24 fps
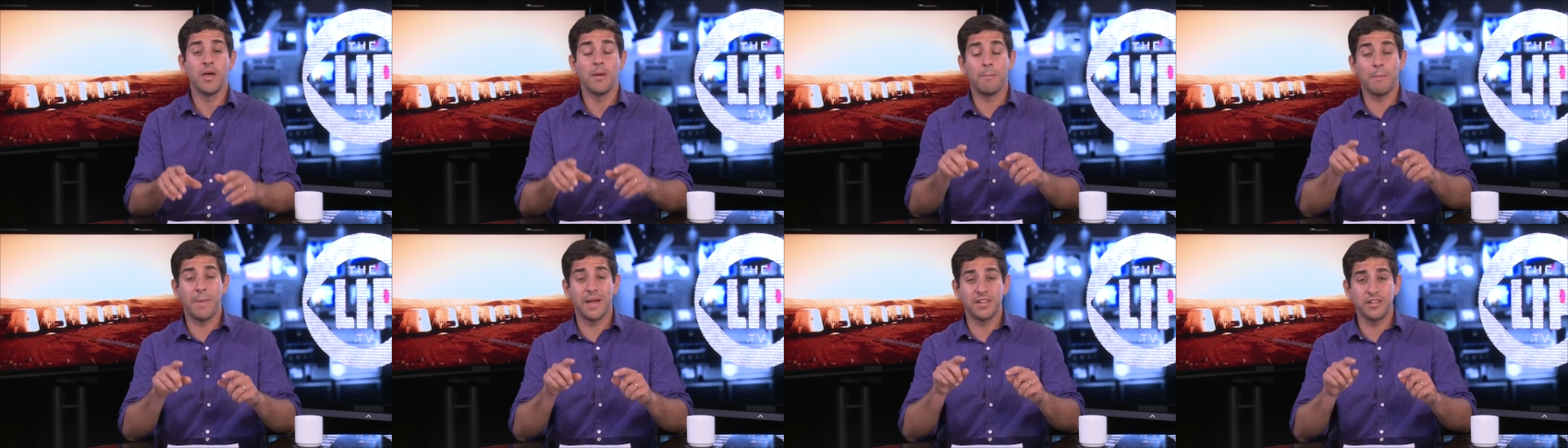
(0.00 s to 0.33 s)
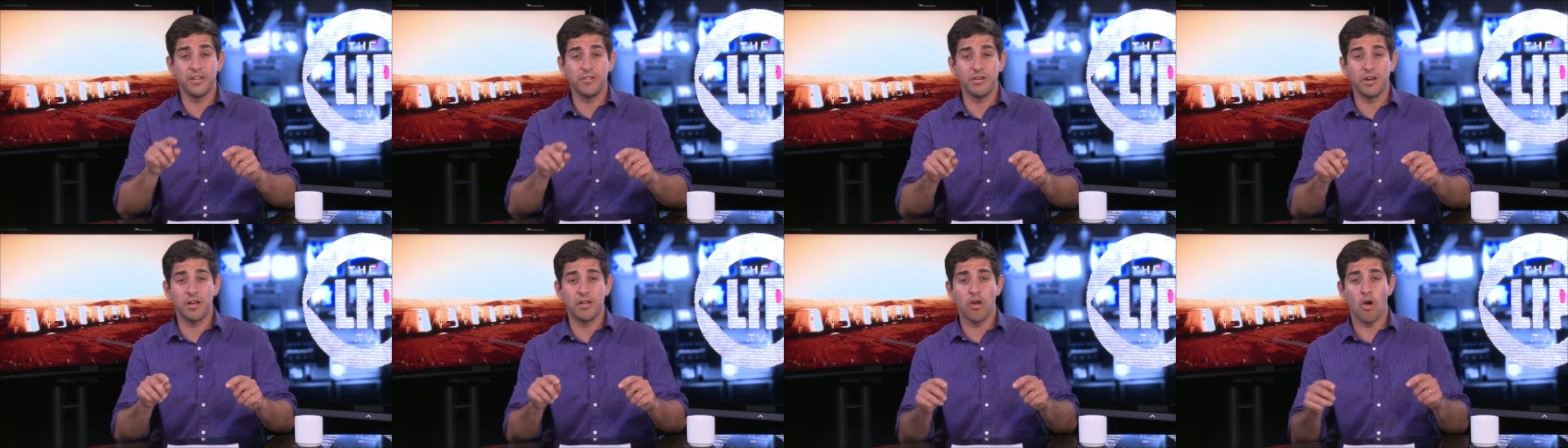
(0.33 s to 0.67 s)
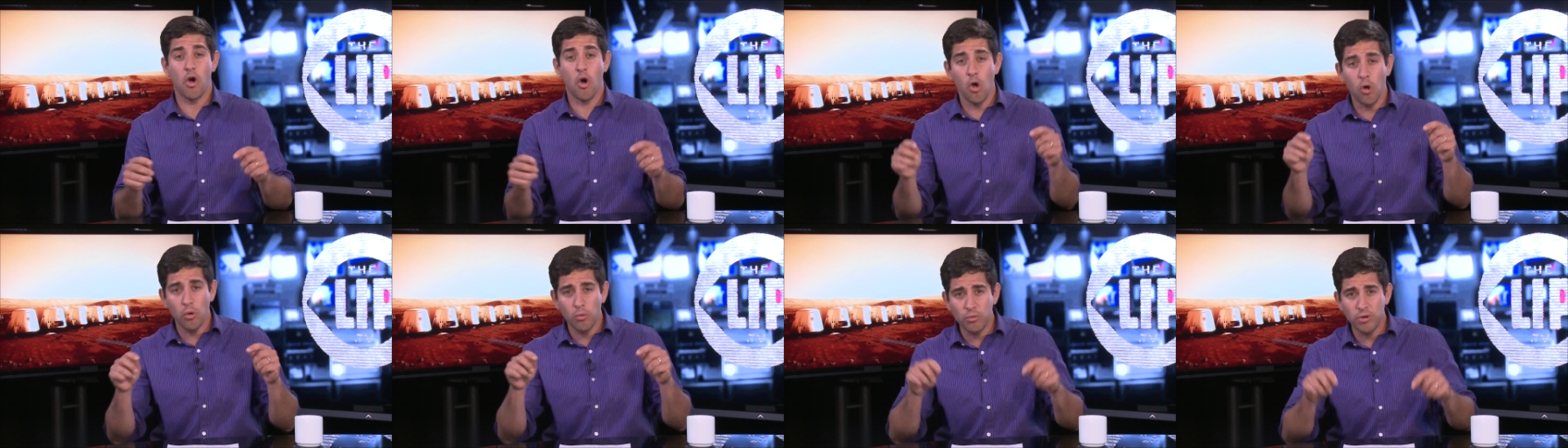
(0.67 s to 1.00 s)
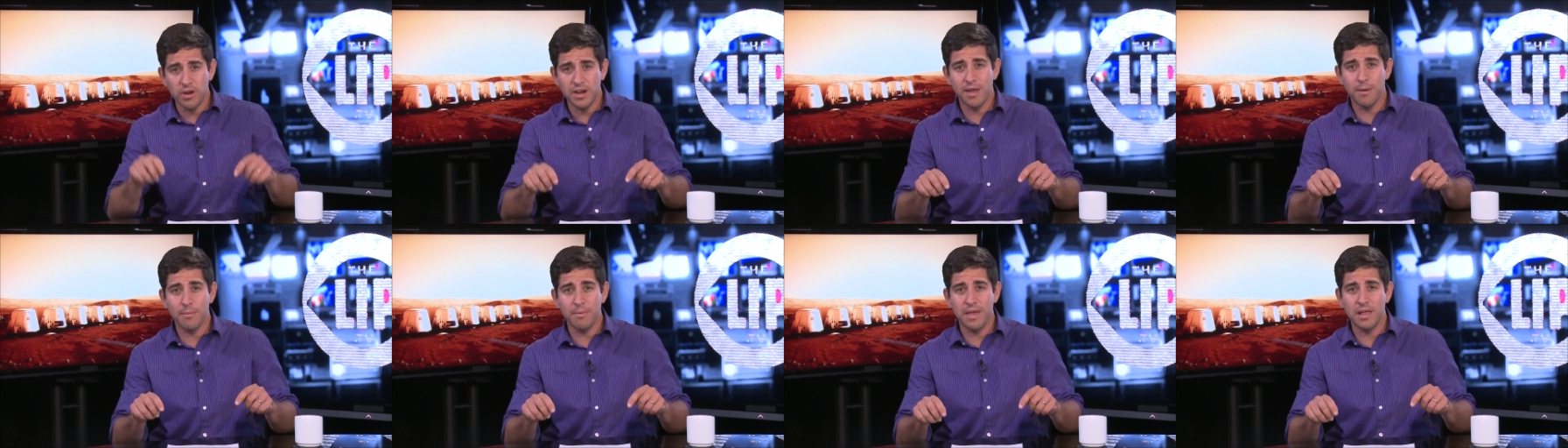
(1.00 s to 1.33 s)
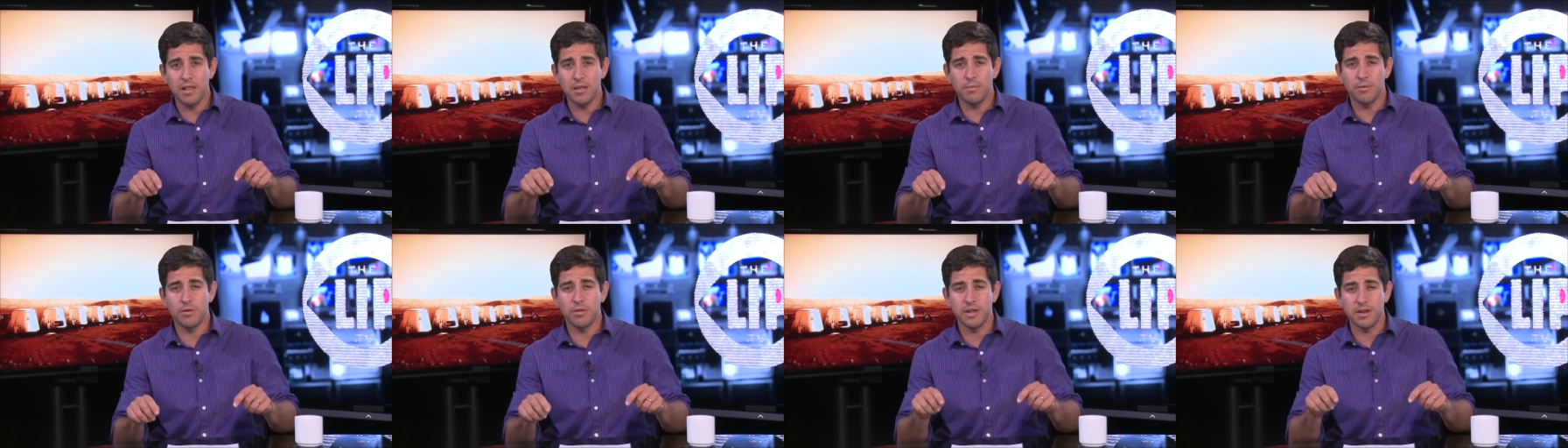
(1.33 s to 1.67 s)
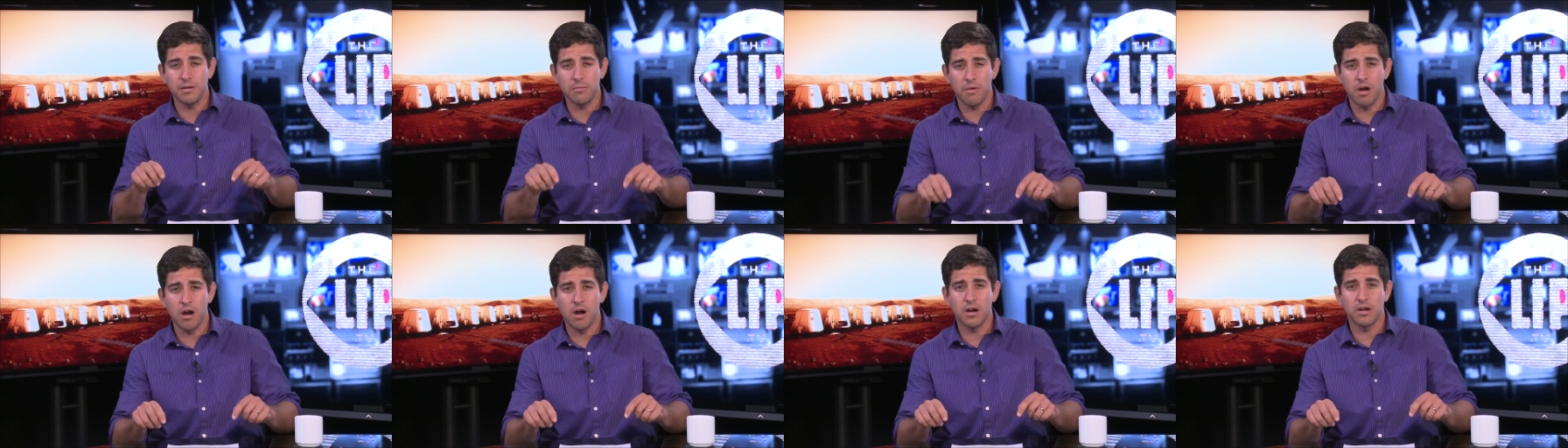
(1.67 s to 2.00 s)
material already available
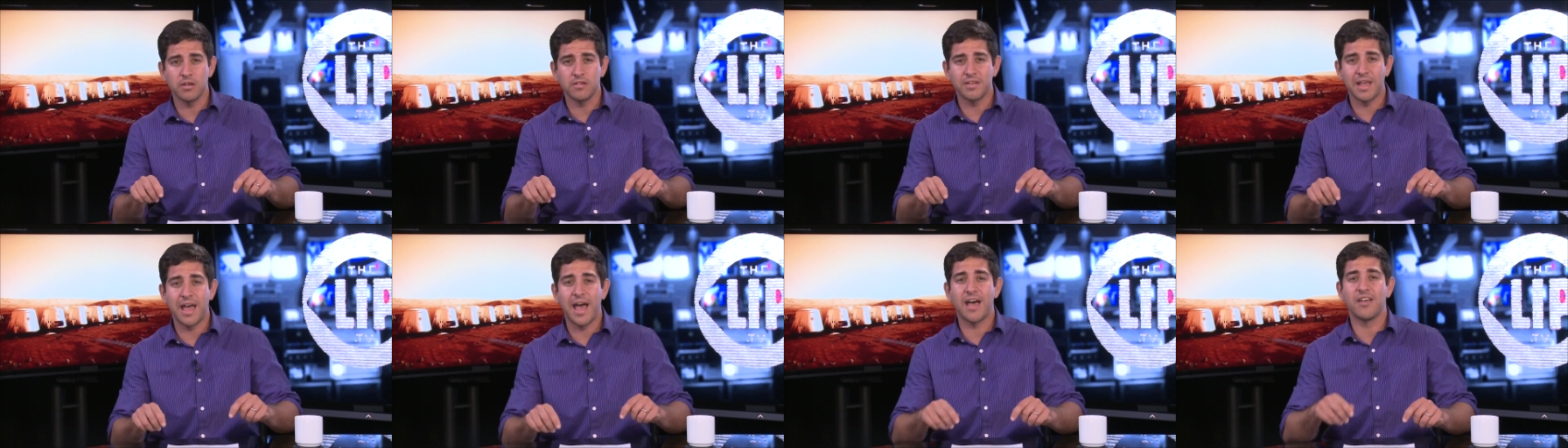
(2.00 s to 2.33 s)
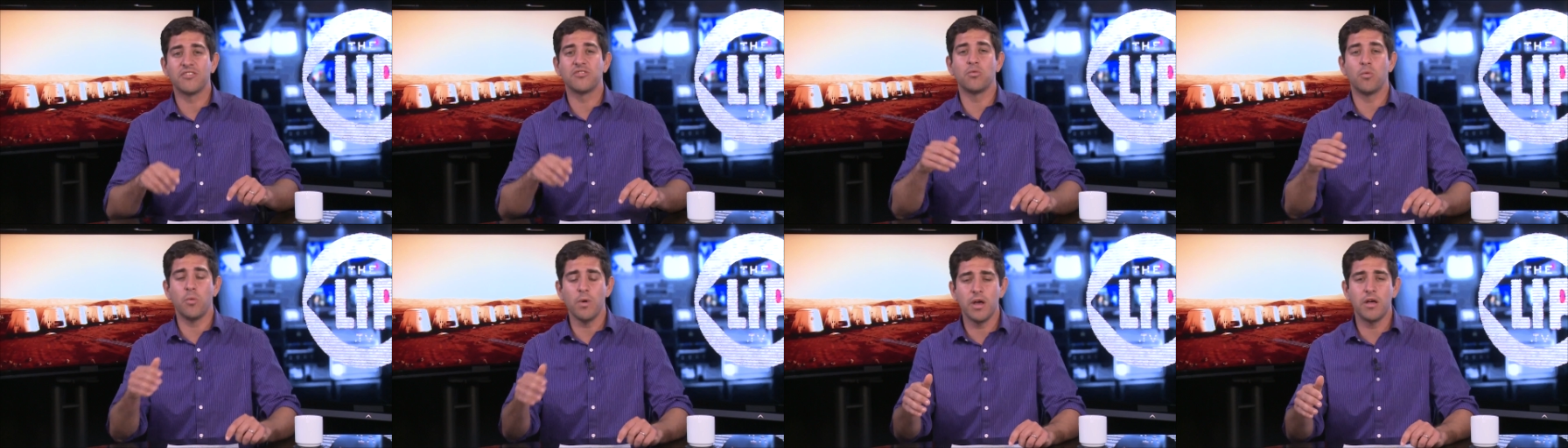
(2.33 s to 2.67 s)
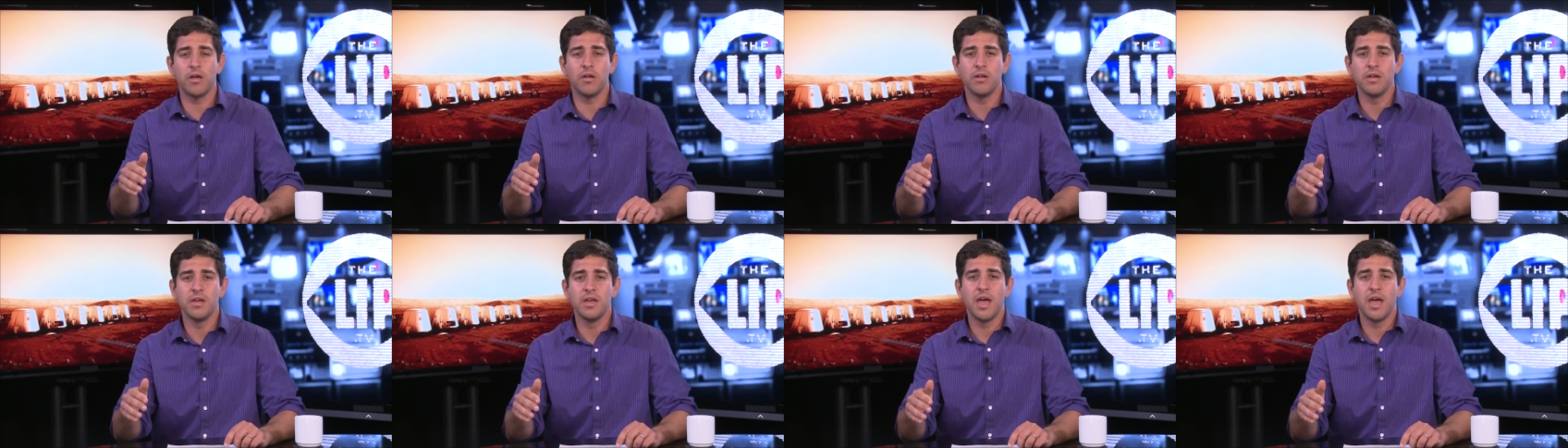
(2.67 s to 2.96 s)
in Mars, as well